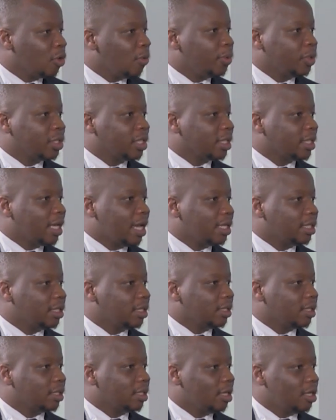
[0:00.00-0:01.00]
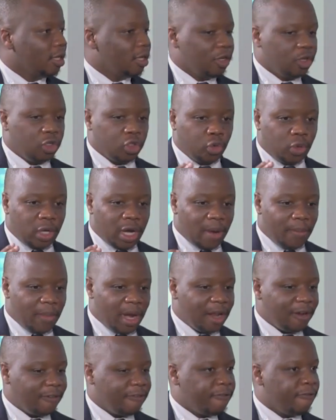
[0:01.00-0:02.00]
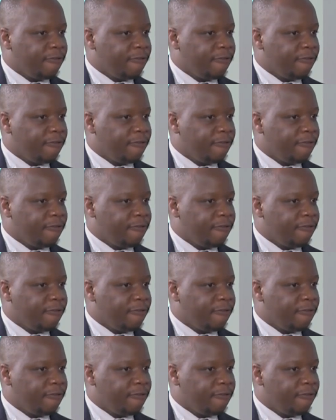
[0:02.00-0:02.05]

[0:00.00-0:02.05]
computer scientist, to come and